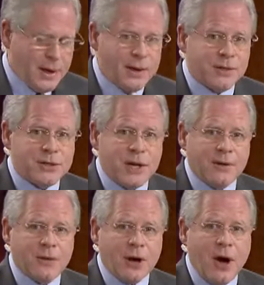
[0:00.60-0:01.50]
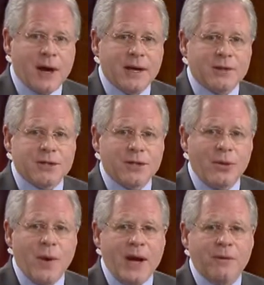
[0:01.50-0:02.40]
The city of Negaunee is still
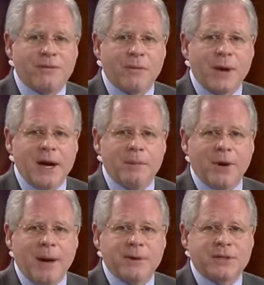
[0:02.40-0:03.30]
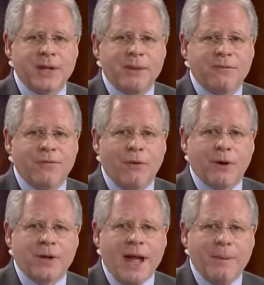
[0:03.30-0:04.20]
waiting for money promised them for
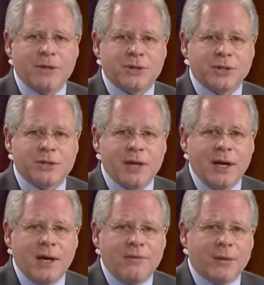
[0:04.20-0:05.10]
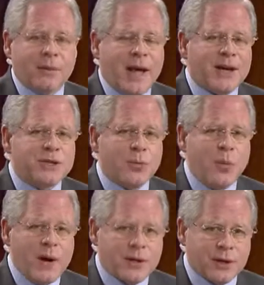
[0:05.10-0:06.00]
damages from last
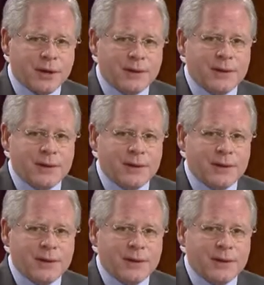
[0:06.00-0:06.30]
winter.